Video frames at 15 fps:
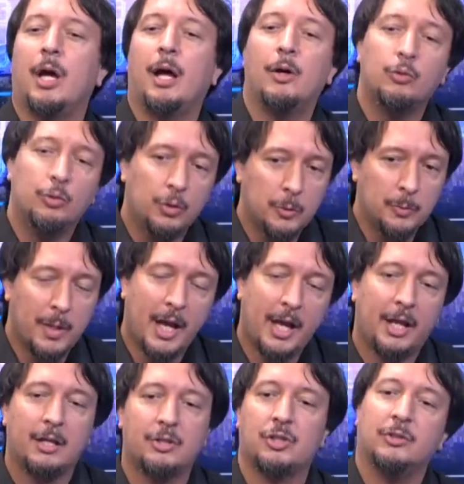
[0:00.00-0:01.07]
How do you
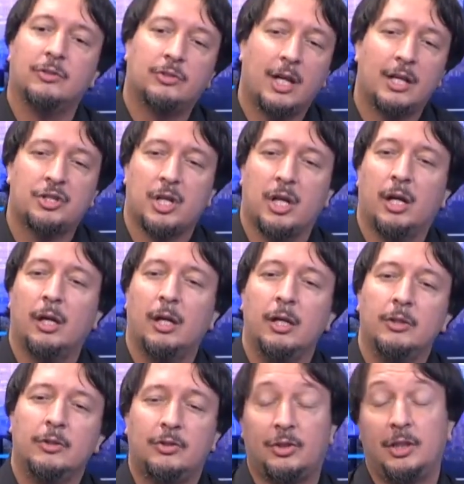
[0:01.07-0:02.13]
manage in such a
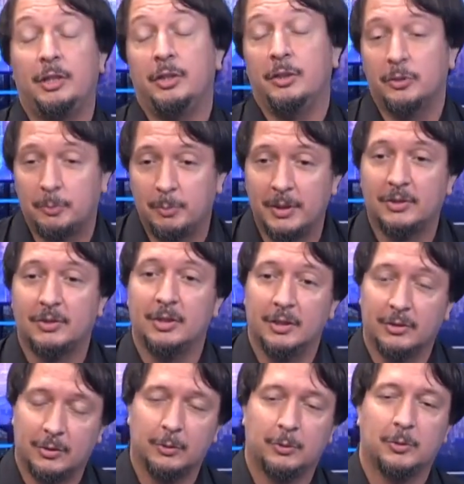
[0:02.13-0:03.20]
serious
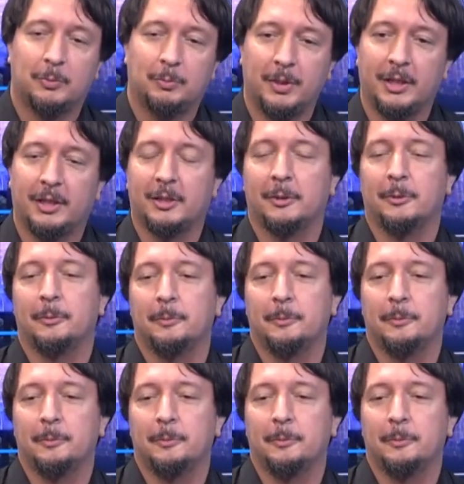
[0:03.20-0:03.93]
business, so to speak?